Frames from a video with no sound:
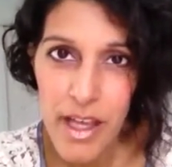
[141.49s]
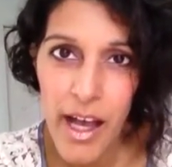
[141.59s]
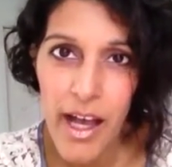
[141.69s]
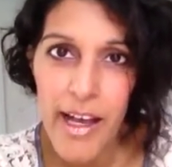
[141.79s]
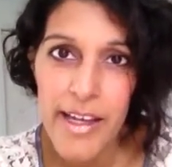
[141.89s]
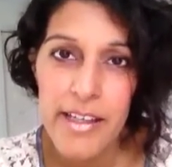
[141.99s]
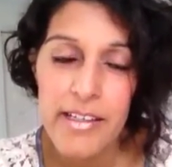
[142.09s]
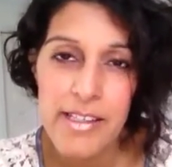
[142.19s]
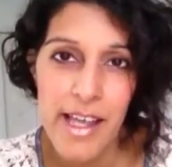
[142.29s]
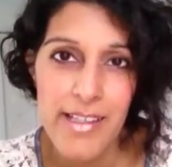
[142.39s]
I
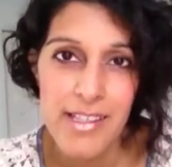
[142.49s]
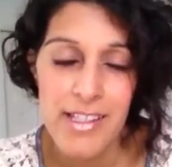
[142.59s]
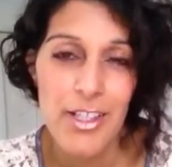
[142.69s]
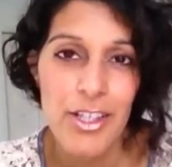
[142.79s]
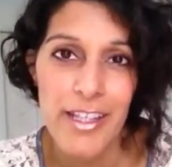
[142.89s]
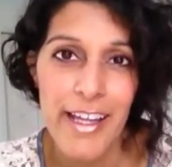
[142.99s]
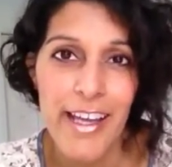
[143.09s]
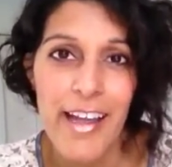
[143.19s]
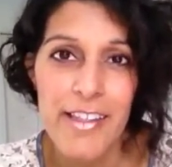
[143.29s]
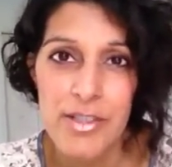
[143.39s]
sat still and I
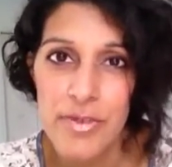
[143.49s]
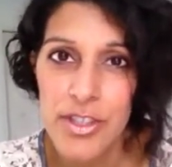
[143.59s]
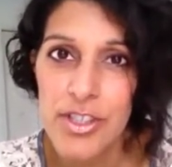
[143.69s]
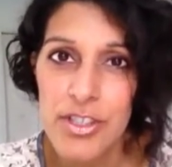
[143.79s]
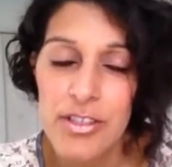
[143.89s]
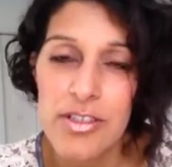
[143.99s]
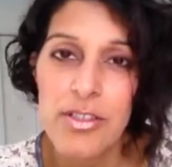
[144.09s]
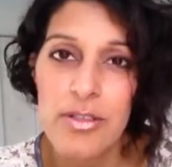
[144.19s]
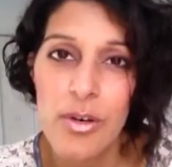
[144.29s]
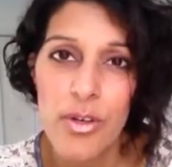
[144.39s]
got this vision to
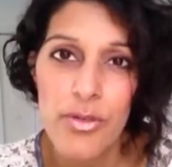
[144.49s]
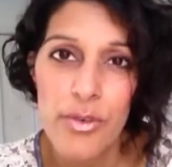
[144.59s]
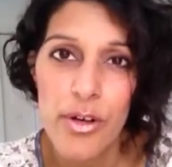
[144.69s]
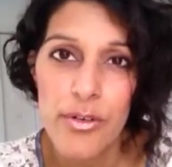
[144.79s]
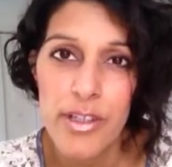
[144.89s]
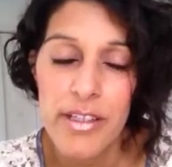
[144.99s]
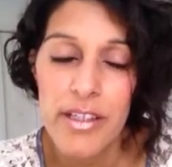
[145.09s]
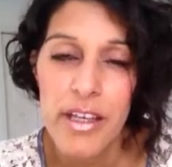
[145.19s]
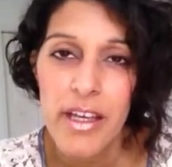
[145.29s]
go on the road and